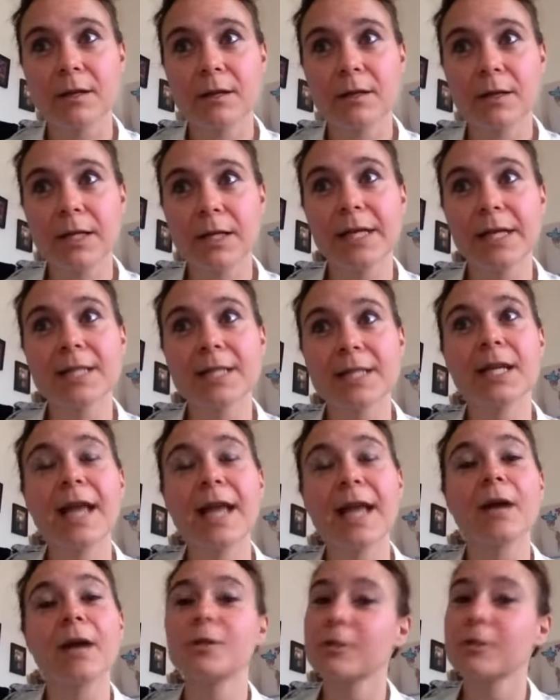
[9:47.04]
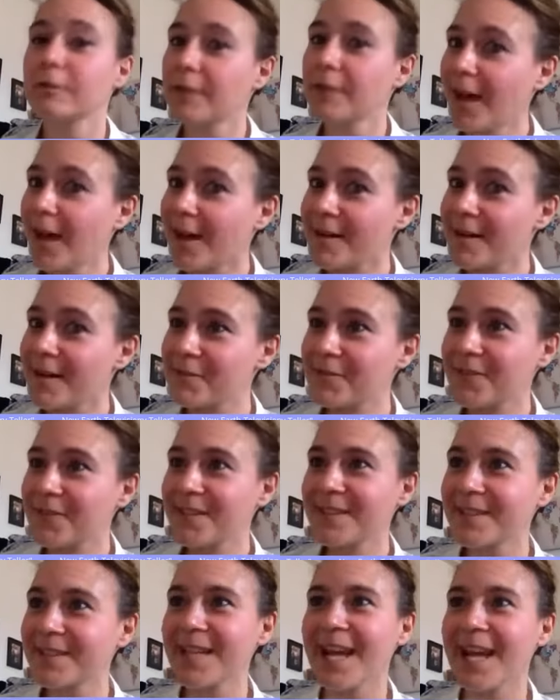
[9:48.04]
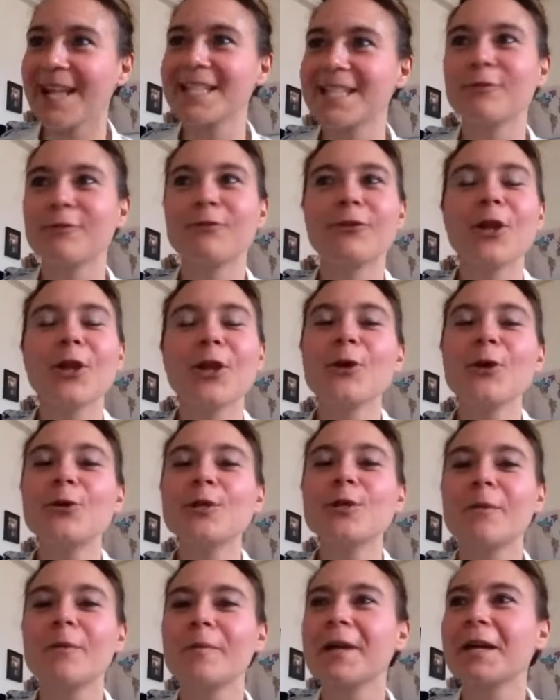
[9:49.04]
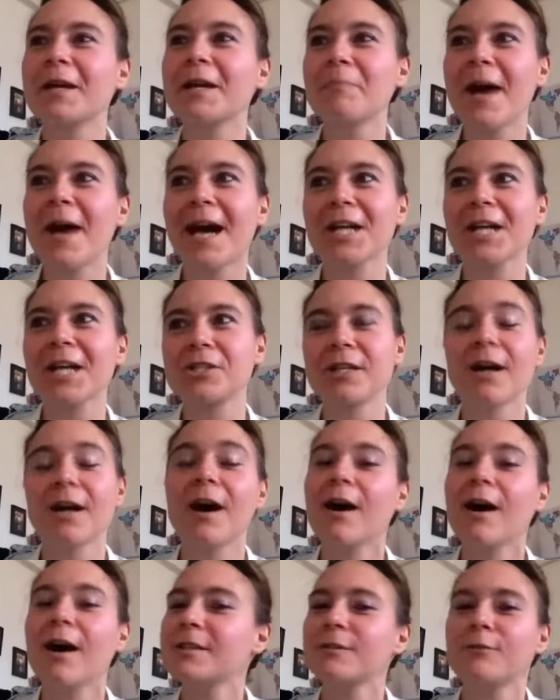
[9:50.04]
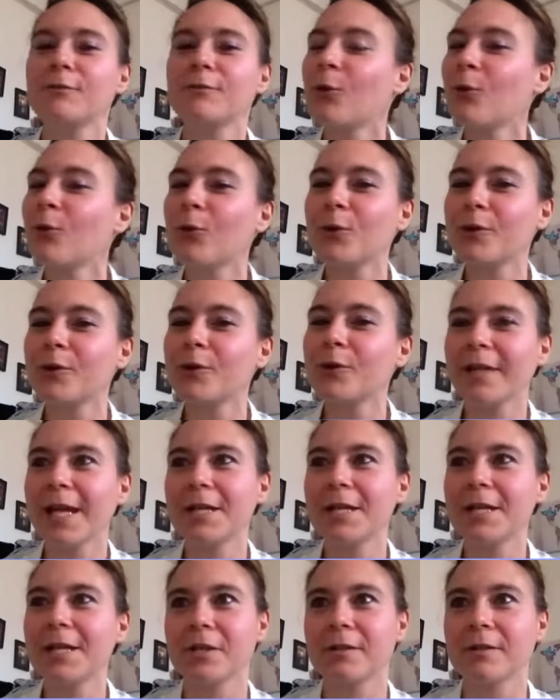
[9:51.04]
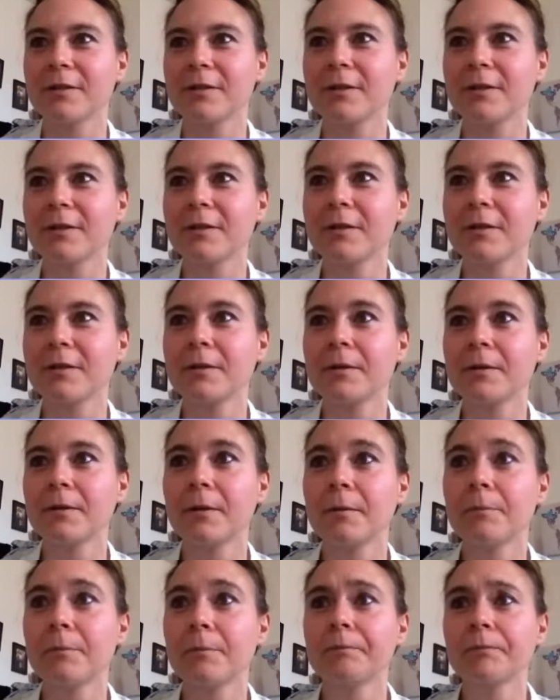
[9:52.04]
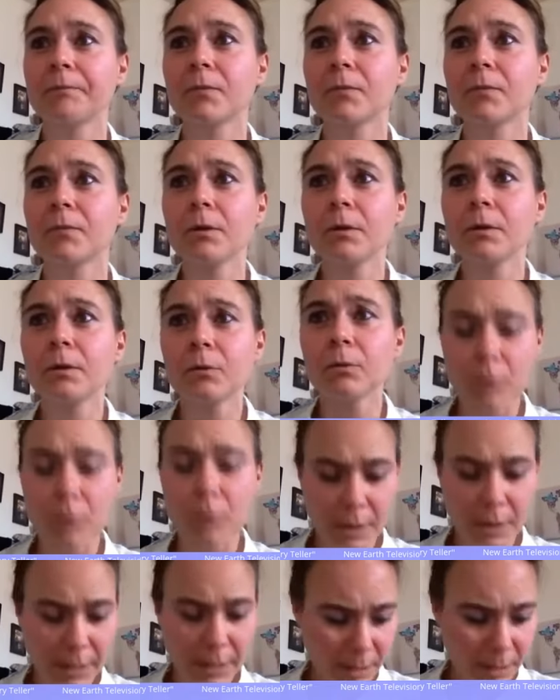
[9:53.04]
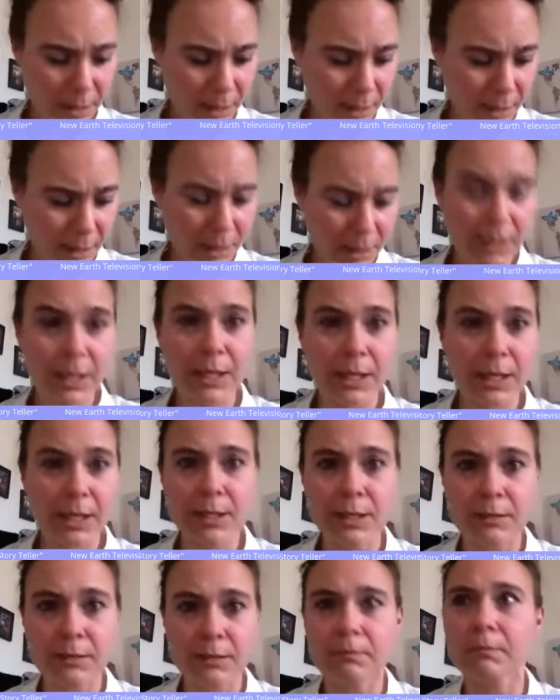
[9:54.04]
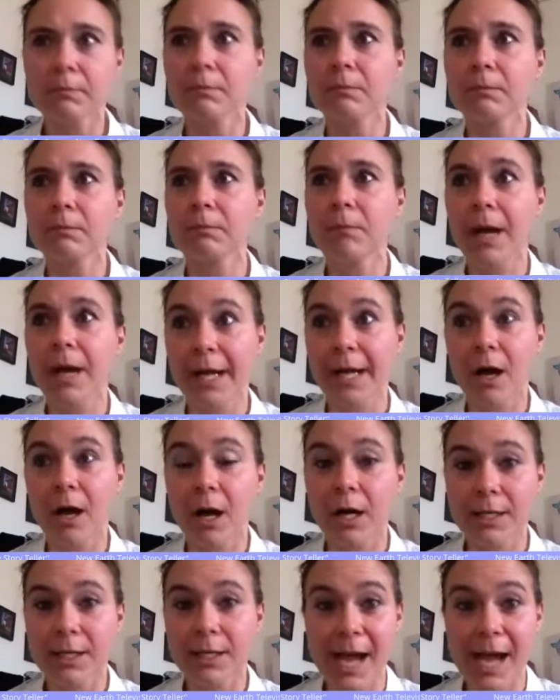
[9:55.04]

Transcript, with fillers: It is the language of love, and it flows from the compassionate heart of all creation. Uh, well, it, it is my heart.